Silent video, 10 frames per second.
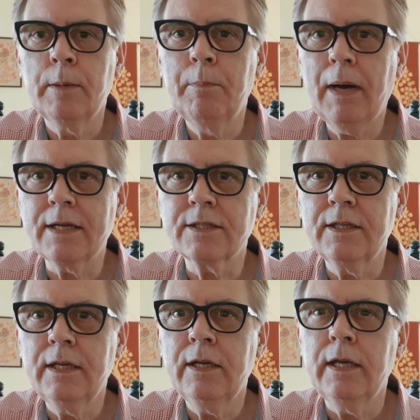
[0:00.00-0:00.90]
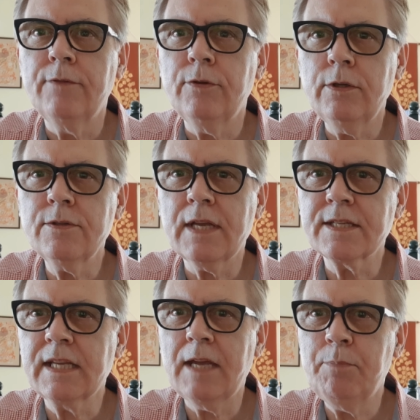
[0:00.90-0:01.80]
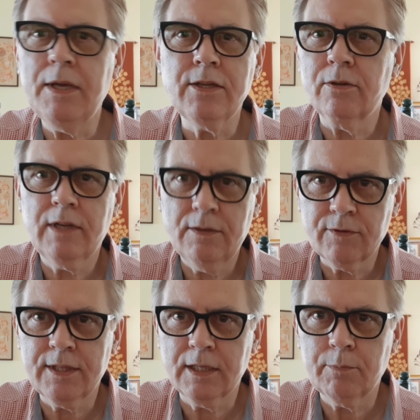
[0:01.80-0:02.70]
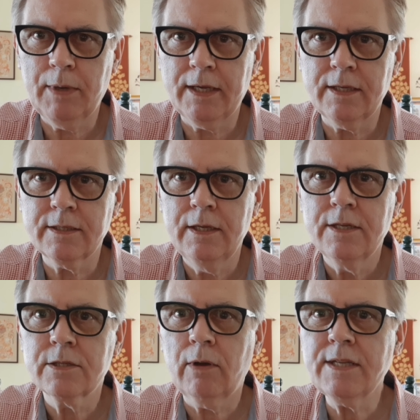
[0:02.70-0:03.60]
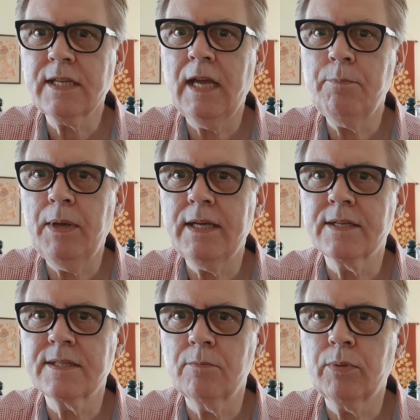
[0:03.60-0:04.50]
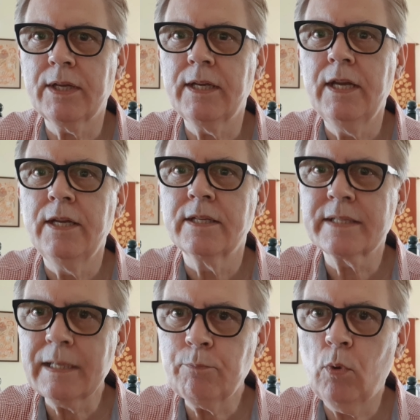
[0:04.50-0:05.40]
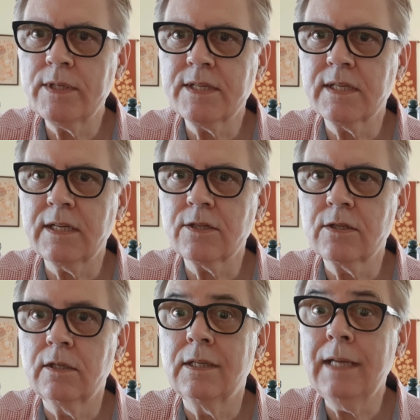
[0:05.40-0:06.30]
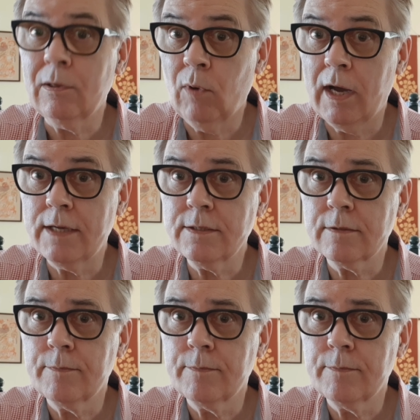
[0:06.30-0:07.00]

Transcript: But if you use SKP, you don't have to think about it. So SKP is simply slip one stitch knitwise,